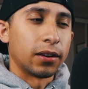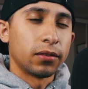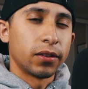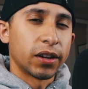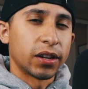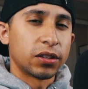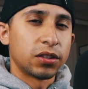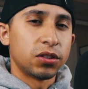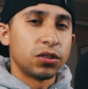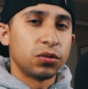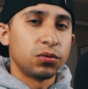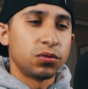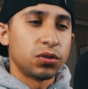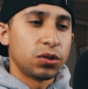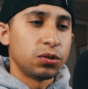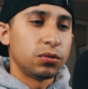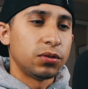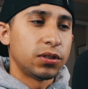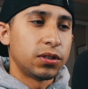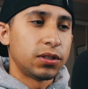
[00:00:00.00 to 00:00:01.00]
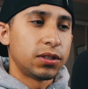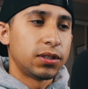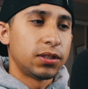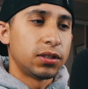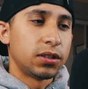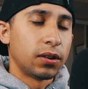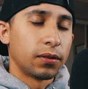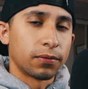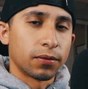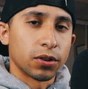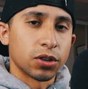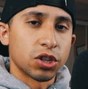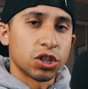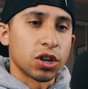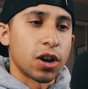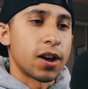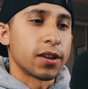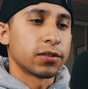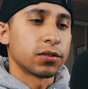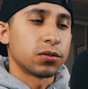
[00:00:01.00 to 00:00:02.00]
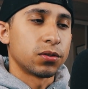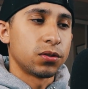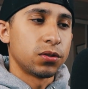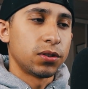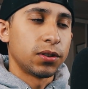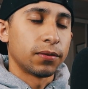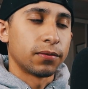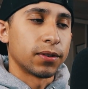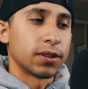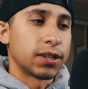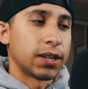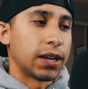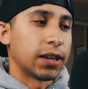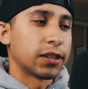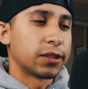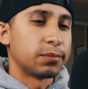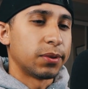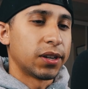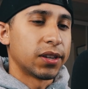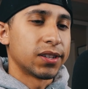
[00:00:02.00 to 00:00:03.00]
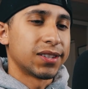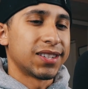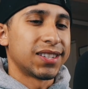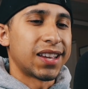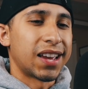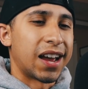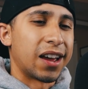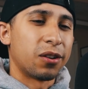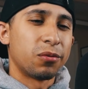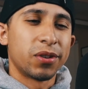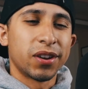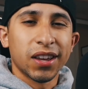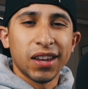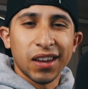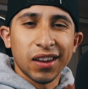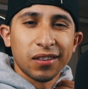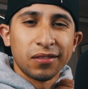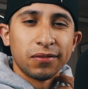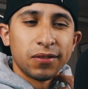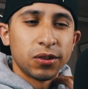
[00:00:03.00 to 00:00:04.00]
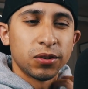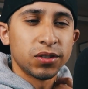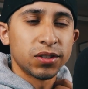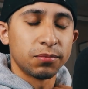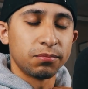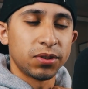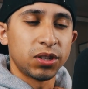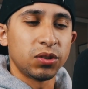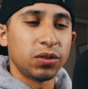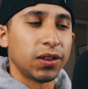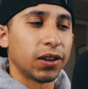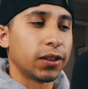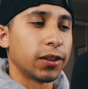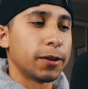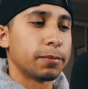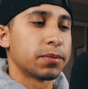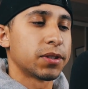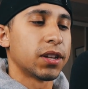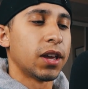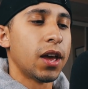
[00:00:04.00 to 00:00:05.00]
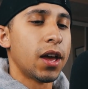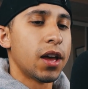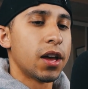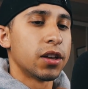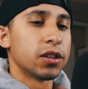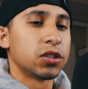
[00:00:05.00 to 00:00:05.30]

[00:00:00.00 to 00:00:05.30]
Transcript: I don't like to do two different shots or two different takes because I don't want to get confused in between the clips.